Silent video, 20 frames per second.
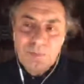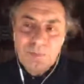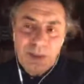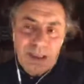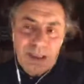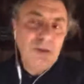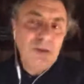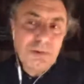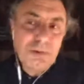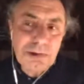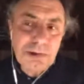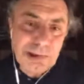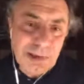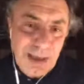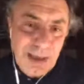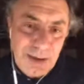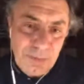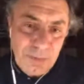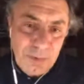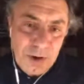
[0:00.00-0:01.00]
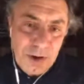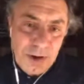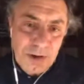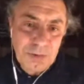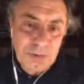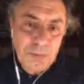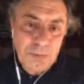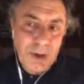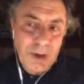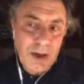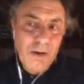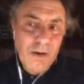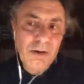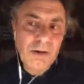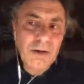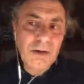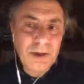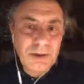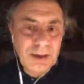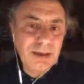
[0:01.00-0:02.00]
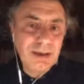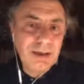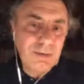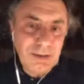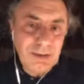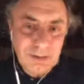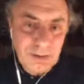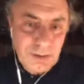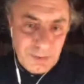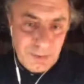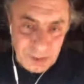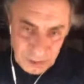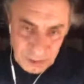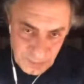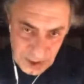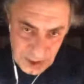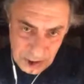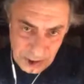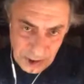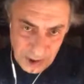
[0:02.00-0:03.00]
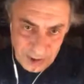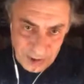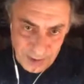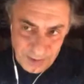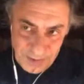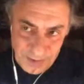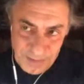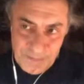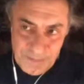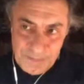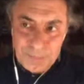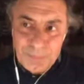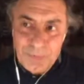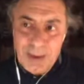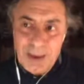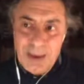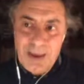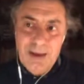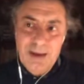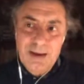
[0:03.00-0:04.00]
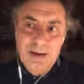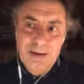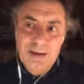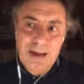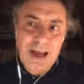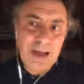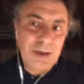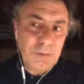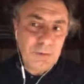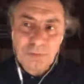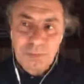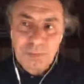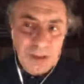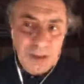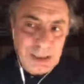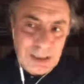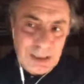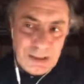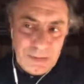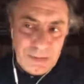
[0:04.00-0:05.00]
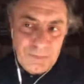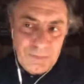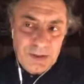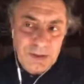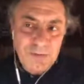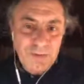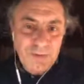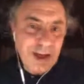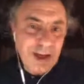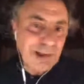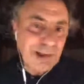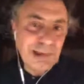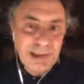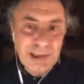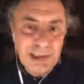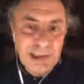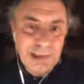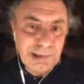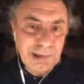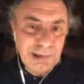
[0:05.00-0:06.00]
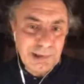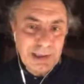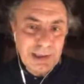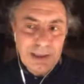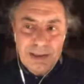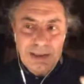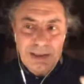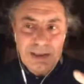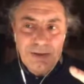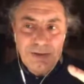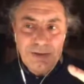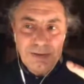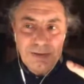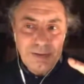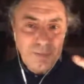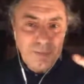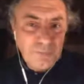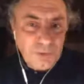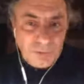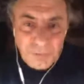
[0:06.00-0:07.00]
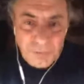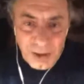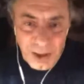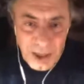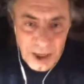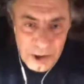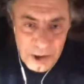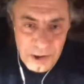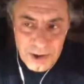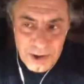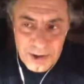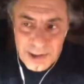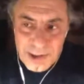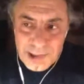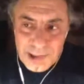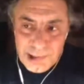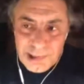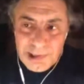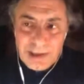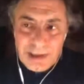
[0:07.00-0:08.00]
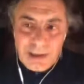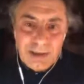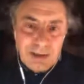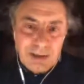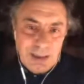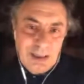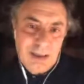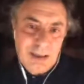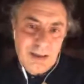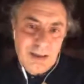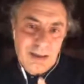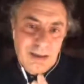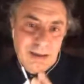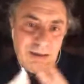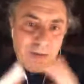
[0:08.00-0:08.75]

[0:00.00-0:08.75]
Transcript: into the same world. We are all connected to each other. And I don't believe in races, in different religions, in